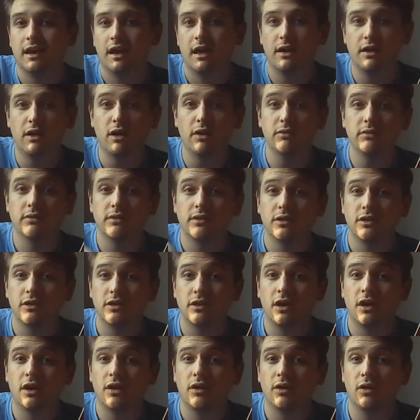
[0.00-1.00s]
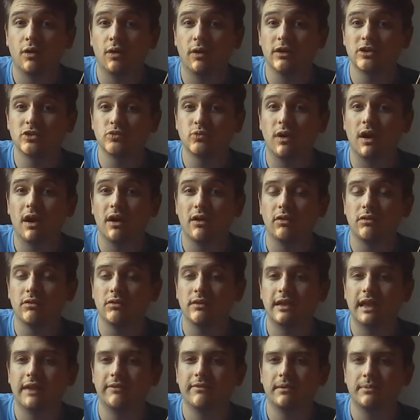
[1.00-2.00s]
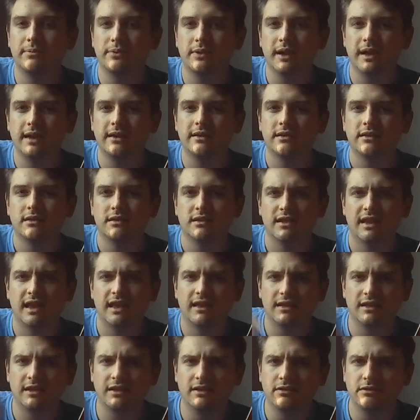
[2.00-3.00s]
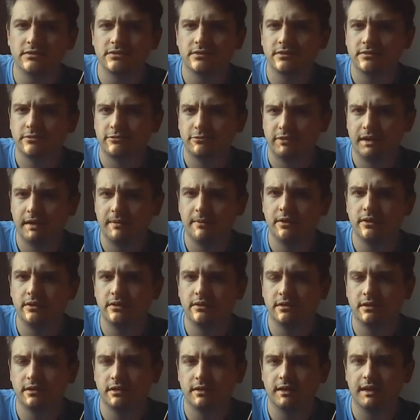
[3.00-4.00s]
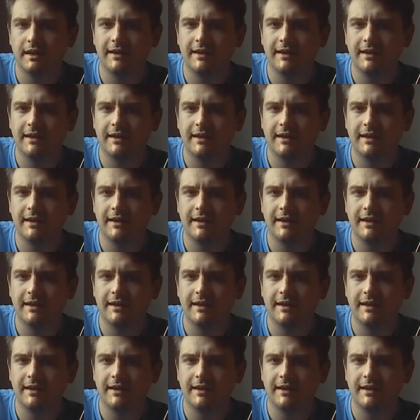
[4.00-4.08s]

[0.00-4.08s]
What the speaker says: And Hornswoggle even played that little reboot,